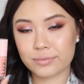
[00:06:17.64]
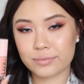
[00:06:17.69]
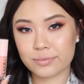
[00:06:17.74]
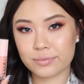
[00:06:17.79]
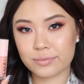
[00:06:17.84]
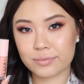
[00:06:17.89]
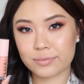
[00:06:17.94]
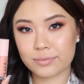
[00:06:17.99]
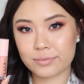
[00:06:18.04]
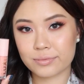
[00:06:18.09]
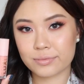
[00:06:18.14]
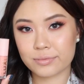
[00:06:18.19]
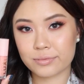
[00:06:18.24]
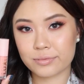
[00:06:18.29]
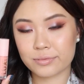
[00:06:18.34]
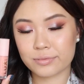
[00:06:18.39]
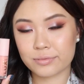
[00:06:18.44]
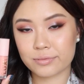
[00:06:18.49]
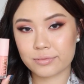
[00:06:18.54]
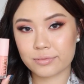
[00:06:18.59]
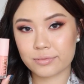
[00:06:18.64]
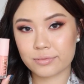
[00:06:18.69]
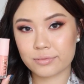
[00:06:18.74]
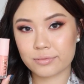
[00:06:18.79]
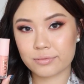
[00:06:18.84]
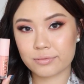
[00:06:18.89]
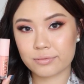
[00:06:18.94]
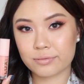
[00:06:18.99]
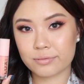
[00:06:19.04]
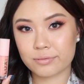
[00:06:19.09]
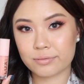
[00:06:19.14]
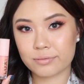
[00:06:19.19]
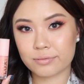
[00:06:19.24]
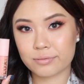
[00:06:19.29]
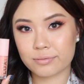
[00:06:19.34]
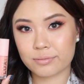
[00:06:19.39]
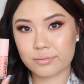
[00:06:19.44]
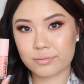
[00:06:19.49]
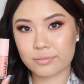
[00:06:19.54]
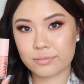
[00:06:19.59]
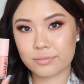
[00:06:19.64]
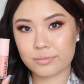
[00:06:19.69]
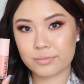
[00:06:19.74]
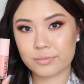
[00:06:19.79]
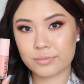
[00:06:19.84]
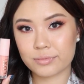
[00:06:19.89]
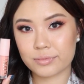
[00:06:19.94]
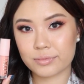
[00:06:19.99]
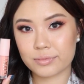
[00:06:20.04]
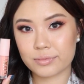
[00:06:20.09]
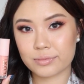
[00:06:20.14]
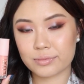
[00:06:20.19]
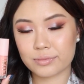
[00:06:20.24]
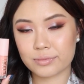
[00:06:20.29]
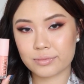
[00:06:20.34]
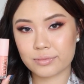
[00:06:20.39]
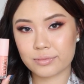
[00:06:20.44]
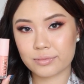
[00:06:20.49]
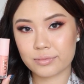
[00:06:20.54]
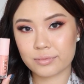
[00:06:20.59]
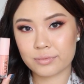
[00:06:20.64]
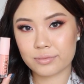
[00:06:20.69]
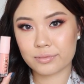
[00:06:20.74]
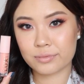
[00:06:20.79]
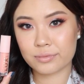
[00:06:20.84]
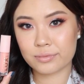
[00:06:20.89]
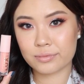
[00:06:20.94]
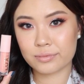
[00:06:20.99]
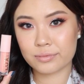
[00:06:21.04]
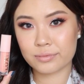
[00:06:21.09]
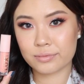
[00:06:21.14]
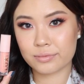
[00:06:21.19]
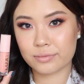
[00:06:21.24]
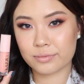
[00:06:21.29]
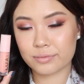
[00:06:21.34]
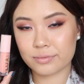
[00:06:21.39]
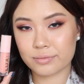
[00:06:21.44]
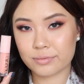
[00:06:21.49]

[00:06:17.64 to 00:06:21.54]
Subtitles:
(silence)